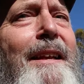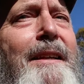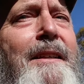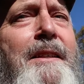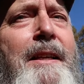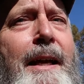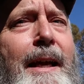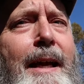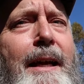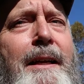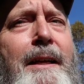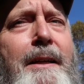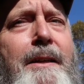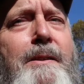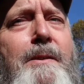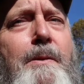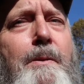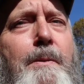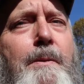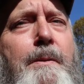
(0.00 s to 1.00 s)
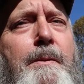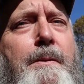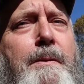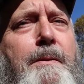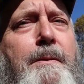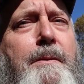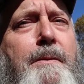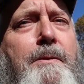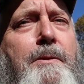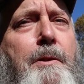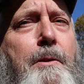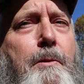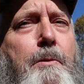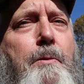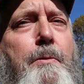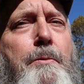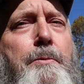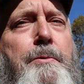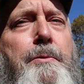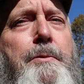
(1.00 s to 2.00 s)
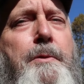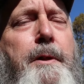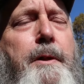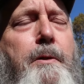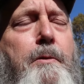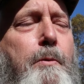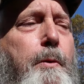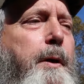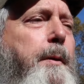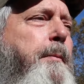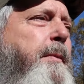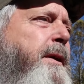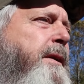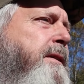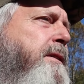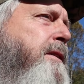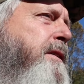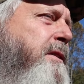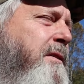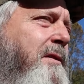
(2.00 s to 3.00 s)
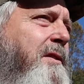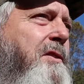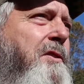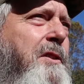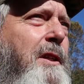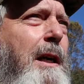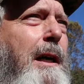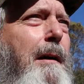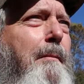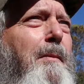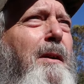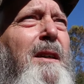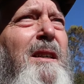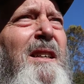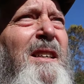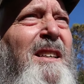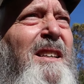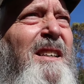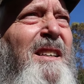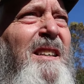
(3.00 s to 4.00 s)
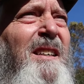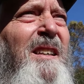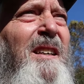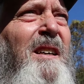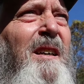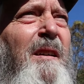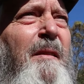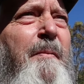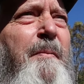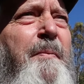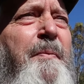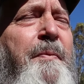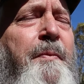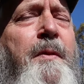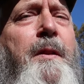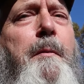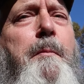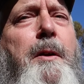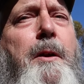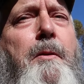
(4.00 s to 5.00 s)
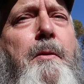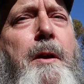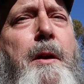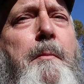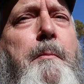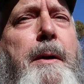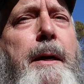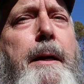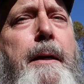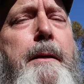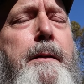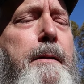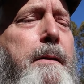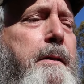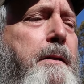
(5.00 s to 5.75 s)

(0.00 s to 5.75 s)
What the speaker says: technical tools and equipment to do this job. Let me go get my